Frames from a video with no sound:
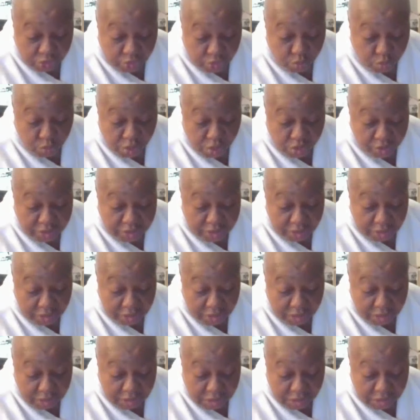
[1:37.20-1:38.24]
His work
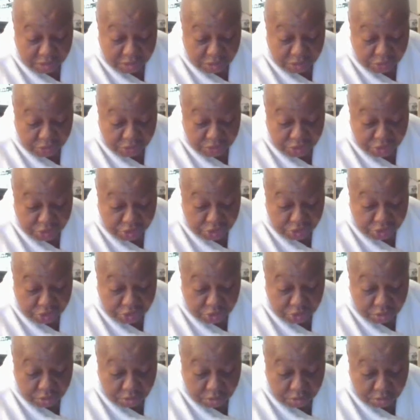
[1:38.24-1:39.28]
in
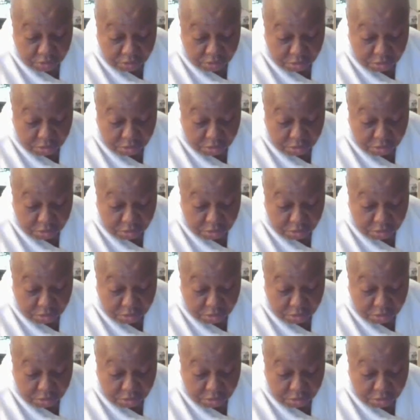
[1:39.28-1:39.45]
decision